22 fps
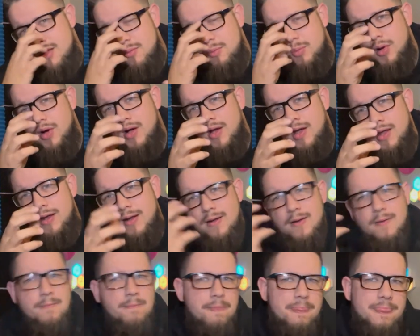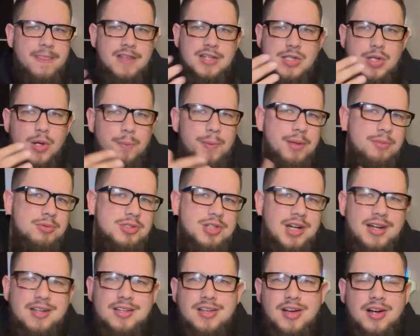But so people
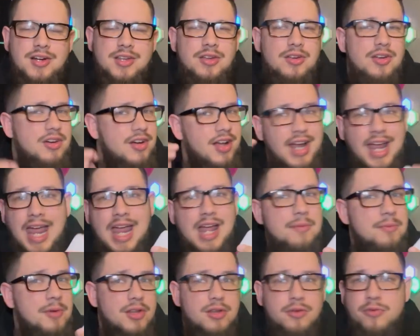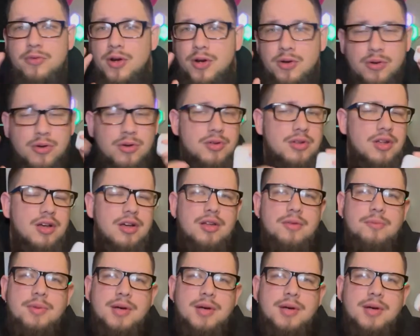try to talk to you and you're like, hey, I'm on the phone, hold on.